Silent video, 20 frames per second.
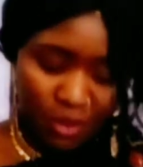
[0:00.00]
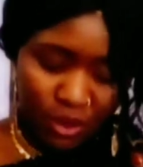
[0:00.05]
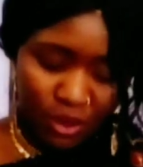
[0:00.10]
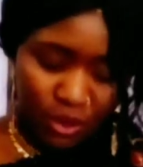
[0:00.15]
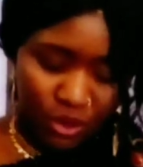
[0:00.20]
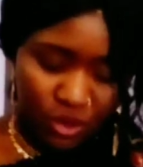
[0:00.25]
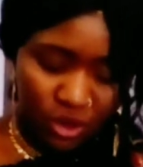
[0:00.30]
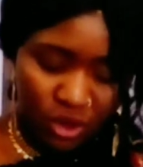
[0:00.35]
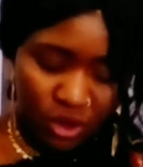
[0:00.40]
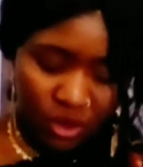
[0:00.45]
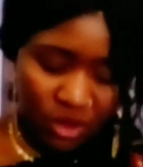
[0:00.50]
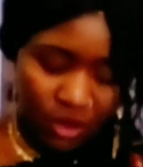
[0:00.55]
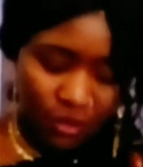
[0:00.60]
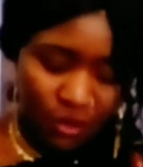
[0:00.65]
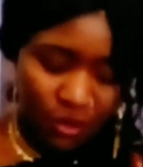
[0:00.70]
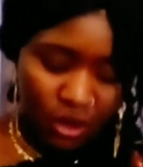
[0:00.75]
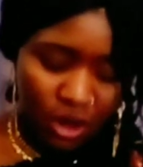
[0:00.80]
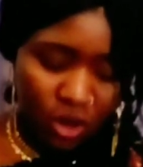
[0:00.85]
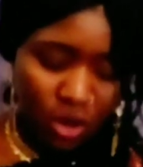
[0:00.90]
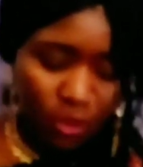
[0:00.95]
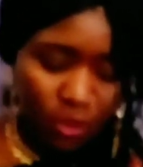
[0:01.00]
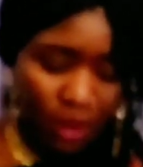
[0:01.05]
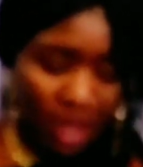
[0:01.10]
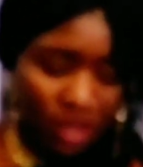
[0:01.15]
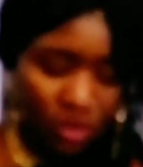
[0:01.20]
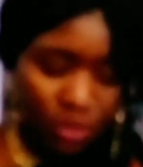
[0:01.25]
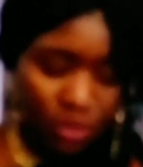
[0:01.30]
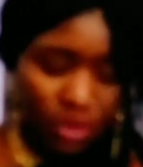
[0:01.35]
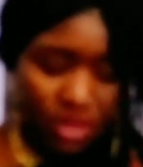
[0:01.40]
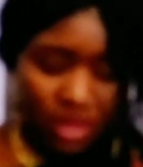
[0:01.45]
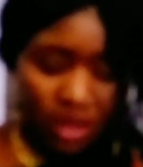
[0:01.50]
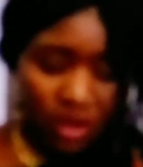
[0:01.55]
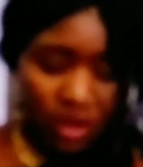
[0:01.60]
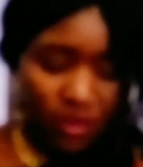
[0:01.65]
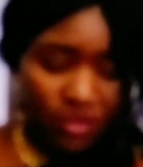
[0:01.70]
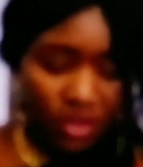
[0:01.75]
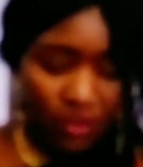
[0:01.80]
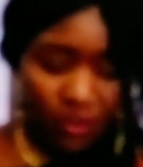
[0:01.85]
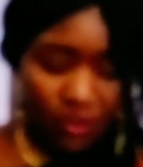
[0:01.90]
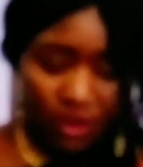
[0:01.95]
Because you know, Safaricom, as we think of
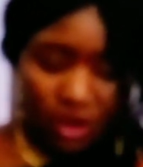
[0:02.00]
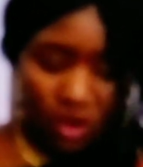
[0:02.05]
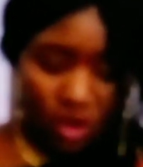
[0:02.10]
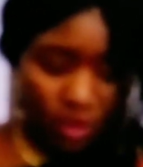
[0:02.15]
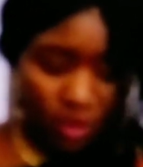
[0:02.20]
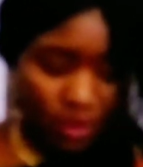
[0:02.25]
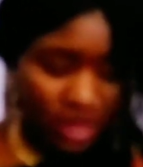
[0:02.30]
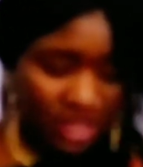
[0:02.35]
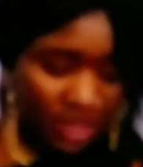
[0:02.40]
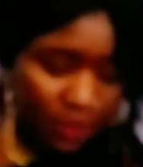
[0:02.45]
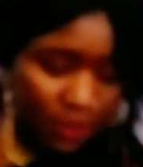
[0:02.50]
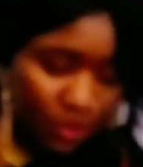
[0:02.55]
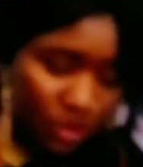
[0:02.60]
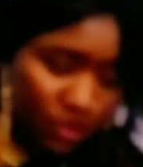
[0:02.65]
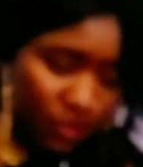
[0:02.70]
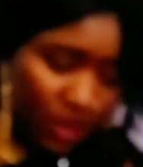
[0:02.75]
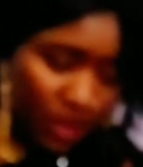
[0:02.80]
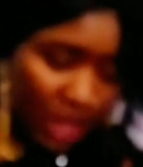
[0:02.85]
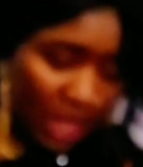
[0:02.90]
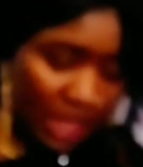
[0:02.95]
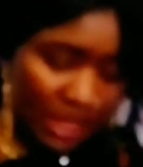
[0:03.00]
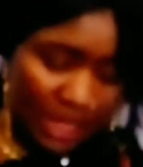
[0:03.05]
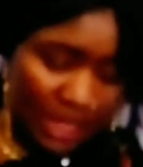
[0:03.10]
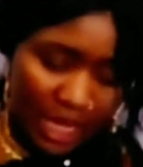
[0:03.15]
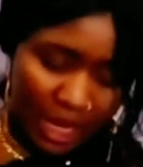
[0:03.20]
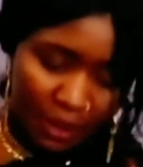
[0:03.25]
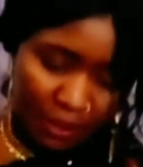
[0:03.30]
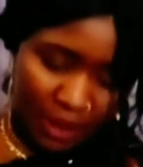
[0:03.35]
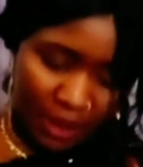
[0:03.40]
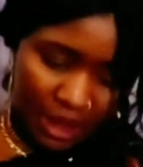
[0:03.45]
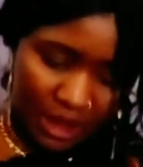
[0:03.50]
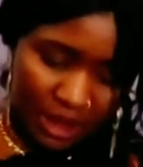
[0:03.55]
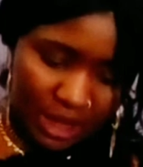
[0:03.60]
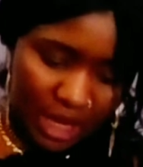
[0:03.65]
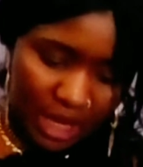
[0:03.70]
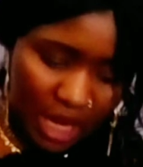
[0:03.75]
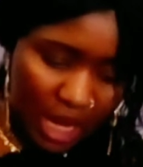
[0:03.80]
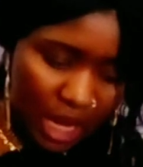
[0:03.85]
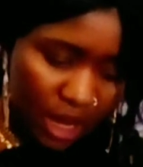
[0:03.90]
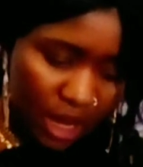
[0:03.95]
Safaricom in terms of airtime and
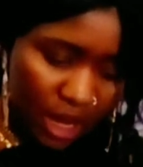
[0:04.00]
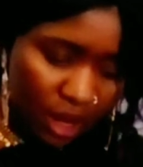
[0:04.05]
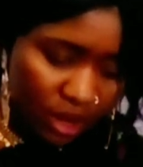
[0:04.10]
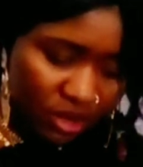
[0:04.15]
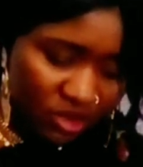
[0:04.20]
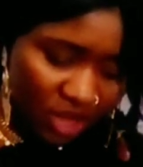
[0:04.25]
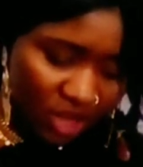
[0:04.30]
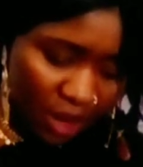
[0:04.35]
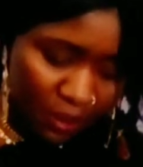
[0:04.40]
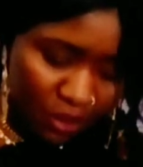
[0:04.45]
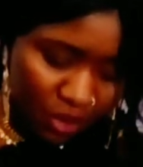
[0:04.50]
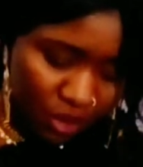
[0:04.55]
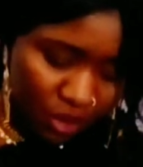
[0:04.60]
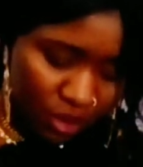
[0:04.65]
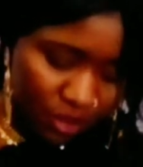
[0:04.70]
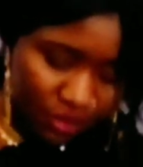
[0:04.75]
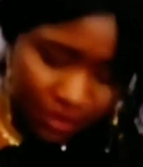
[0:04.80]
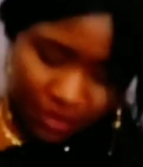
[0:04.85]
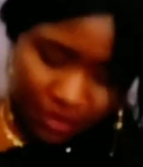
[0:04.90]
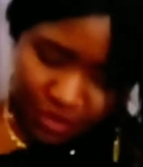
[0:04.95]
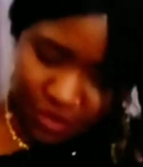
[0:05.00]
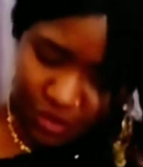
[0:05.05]
in terms of